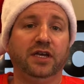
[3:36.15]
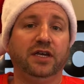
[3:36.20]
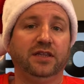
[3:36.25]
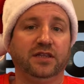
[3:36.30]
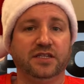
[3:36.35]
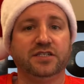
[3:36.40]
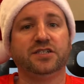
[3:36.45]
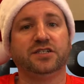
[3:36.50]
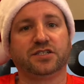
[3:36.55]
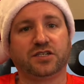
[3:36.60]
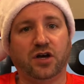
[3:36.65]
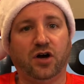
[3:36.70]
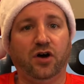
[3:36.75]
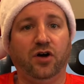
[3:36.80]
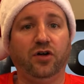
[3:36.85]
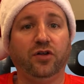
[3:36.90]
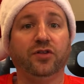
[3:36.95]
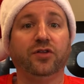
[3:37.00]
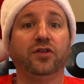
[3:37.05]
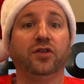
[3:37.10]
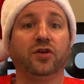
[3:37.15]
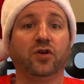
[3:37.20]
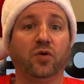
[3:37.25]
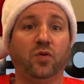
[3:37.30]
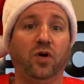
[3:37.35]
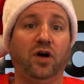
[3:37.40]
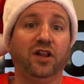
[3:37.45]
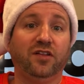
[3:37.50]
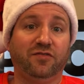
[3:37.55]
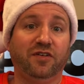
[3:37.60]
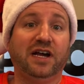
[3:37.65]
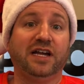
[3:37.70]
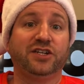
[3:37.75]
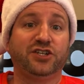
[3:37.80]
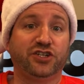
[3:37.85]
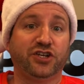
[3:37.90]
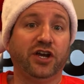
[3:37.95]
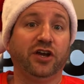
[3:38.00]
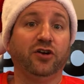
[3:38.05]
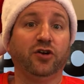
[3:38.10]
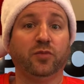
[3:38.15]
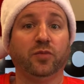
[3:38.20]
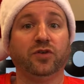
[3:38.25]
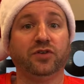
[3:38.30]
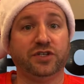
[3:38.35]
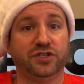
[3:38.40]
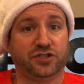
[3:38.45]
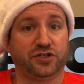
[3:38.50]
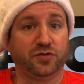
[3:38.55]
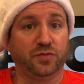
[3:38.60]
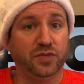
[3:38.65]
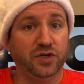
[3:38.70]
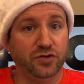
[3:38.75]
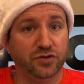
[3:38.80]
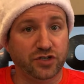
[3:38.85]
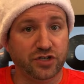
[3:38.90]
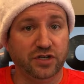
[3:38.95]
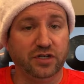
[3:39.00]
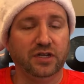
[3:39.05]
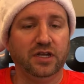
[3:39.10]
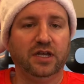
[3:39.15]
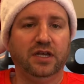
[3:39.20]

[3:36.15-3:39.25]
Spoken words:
This is called the Qualified Charitable Distribution.